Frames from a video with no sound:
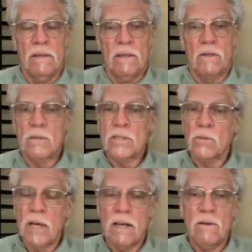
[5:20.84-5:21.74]
Crystal
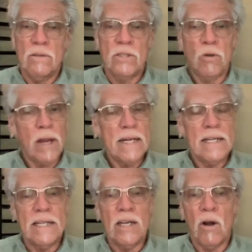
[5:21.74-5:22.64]
cutters trained in
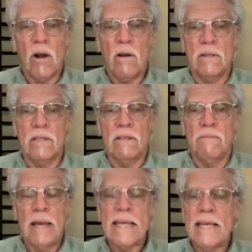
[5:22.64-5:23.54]
the art of
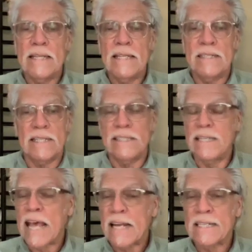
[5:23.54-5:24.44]
making these
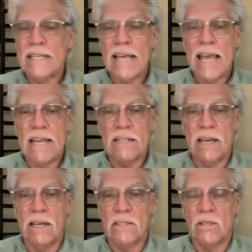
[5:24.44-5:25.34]
exacting hand
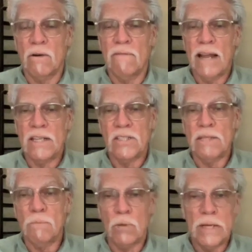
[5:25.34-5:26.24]
cuts are a vanishing
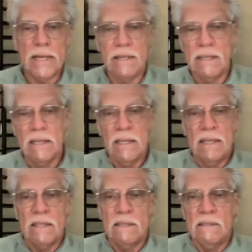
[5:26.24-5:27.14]
breed.
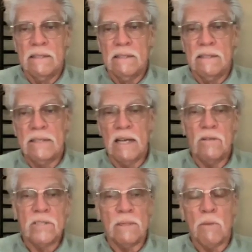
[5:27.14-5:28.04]

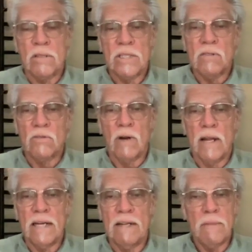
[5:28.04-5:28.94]
Cutters that Marcel
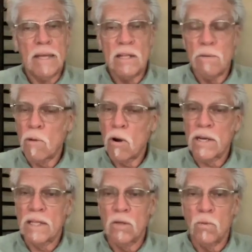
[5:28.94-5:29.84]
trained have made their mark
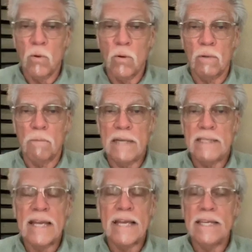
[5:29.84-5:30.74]
in the world by
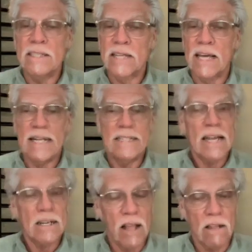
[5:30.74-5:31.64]
taking his cutting
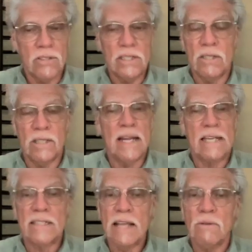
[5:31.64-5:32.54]
technology to the
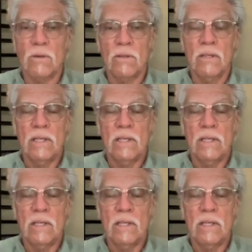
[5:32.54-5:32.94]
next level.